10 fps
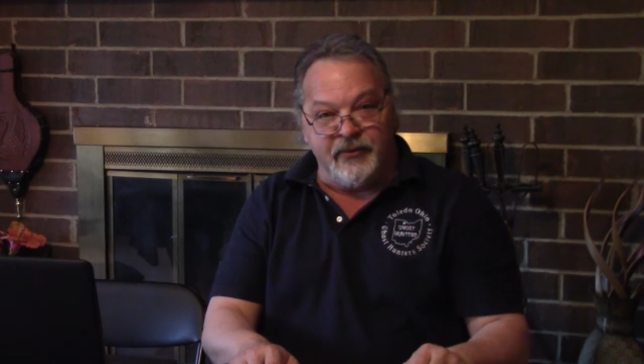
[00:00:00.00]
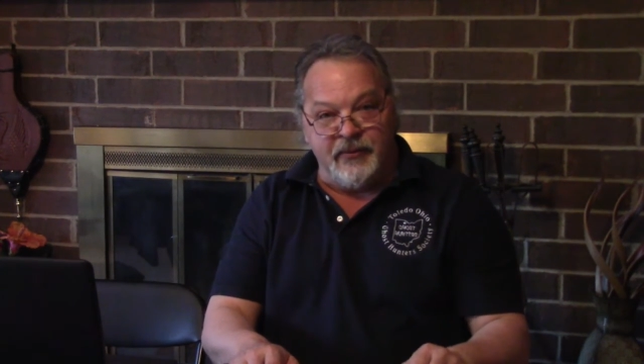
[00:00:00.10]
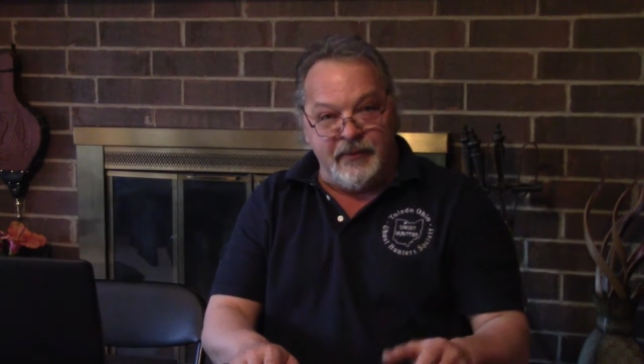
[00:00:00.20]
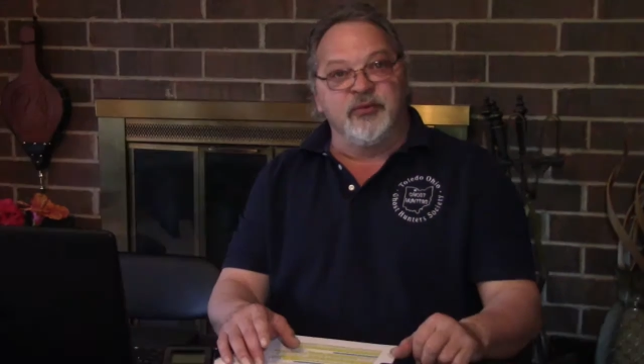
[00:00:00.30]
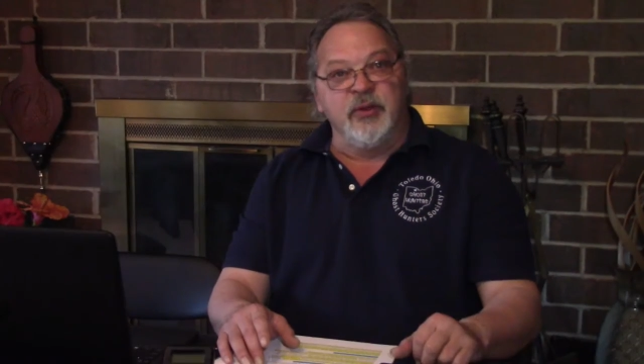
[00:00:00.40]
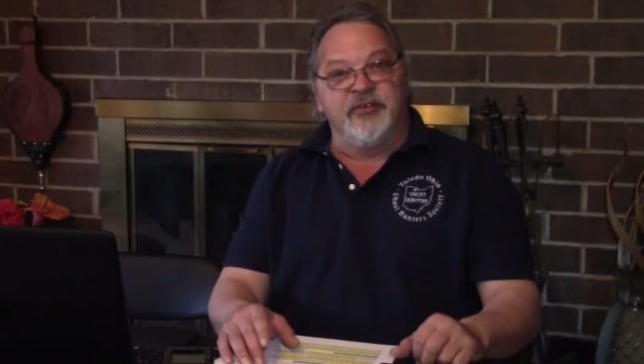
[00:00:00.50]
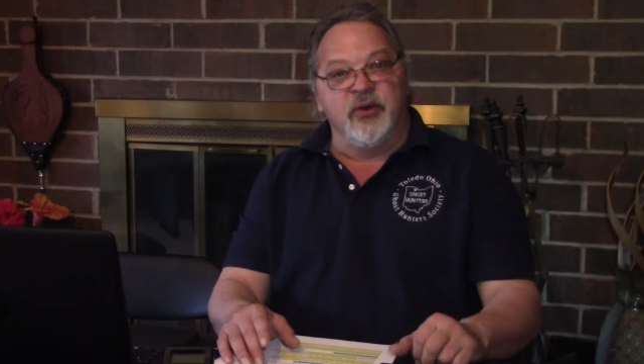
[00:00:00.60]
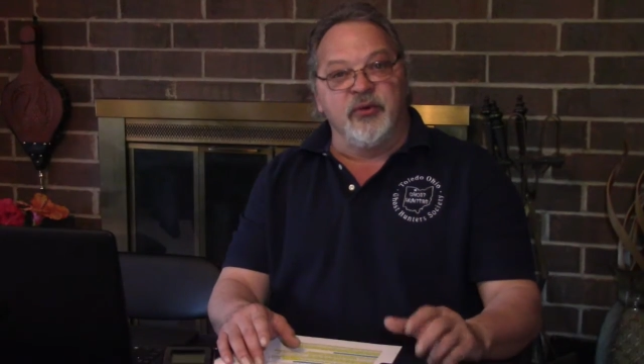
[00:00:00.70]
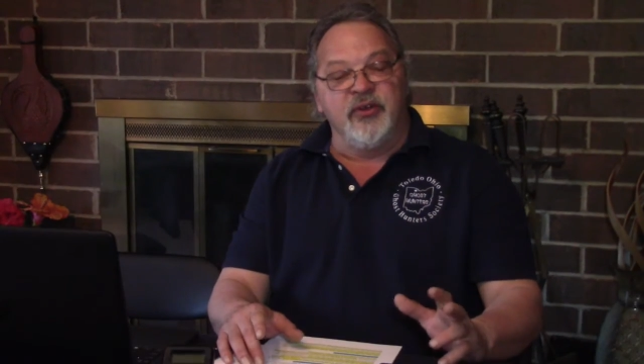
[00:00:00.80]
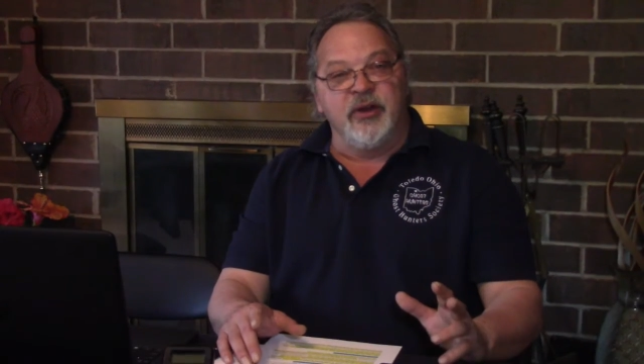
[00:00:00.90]
So this week's
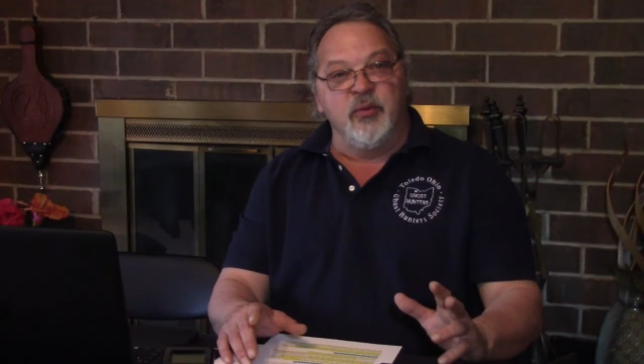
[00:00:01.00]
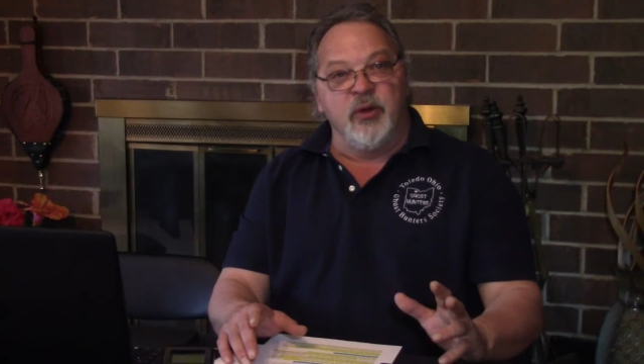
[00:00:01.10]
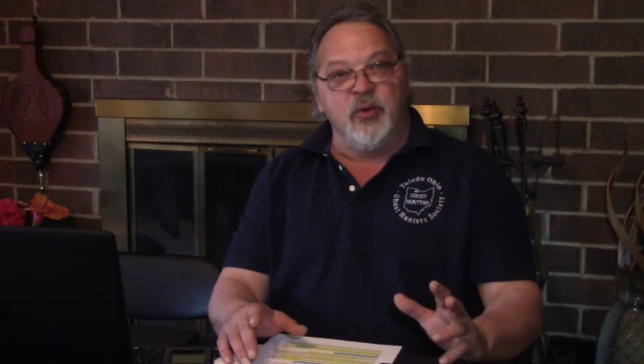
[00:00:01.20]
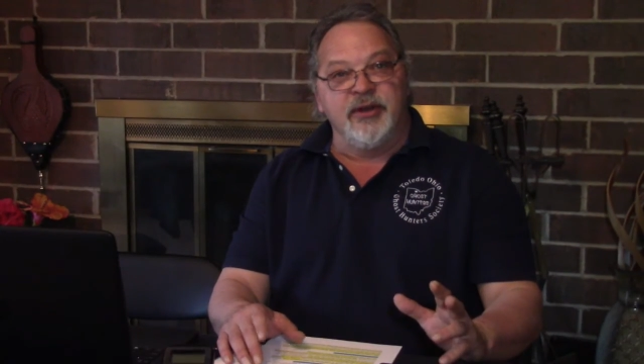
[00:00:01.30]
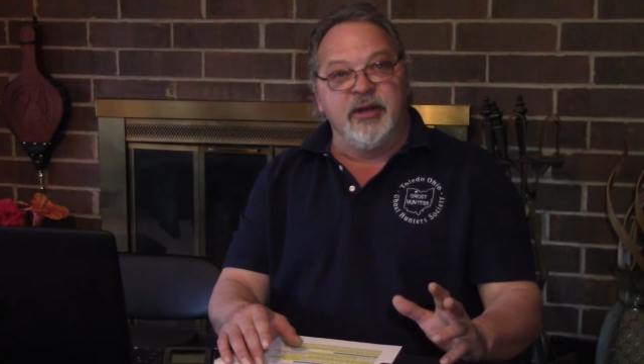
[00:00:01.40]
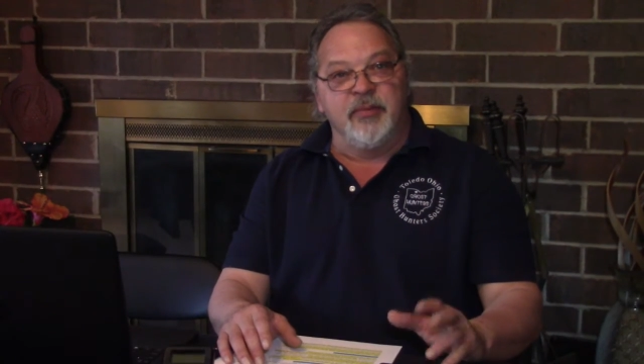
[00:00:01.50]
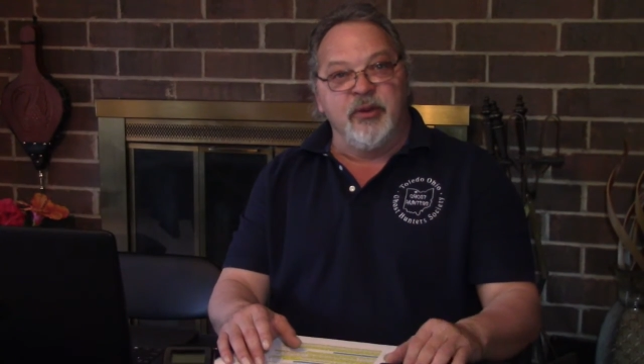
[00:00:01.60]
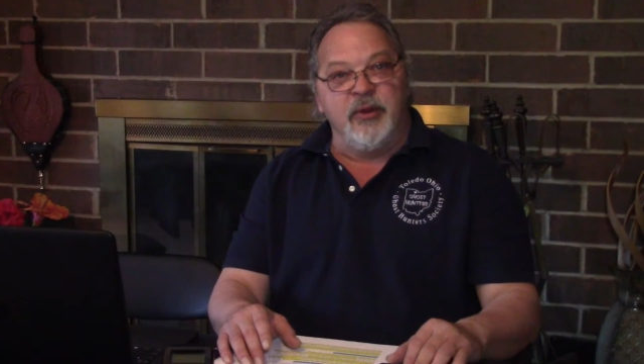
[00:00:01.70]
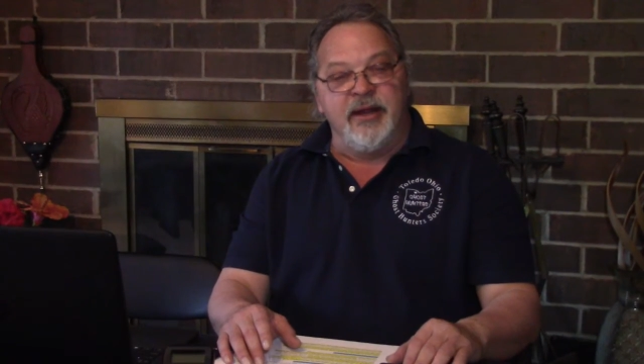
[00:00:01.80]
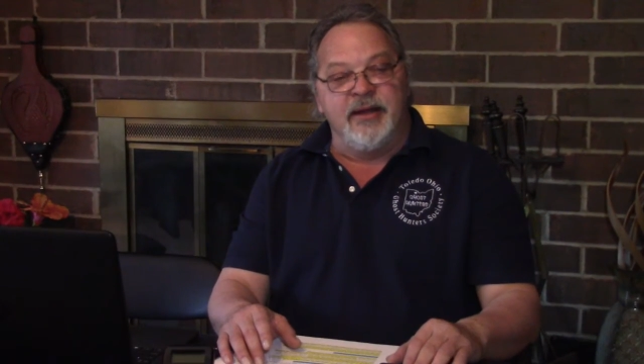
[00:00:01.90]
Ghost Hunting 101 Tip of
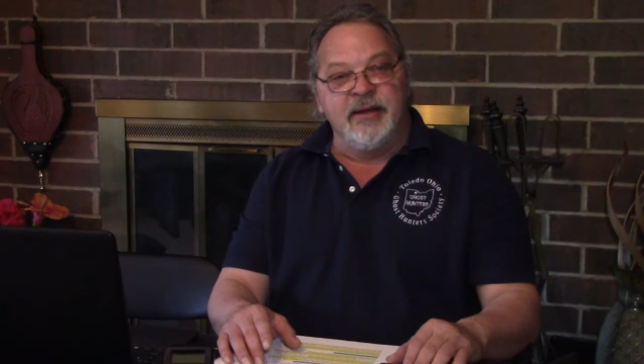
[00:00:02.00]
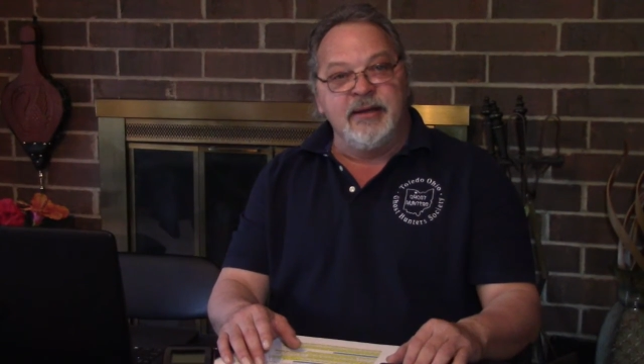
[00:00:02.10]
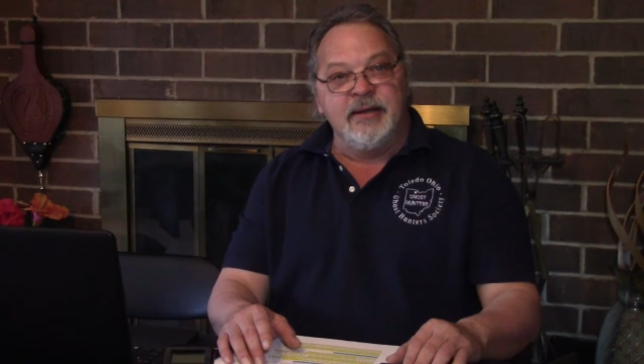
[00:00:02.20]
the Week.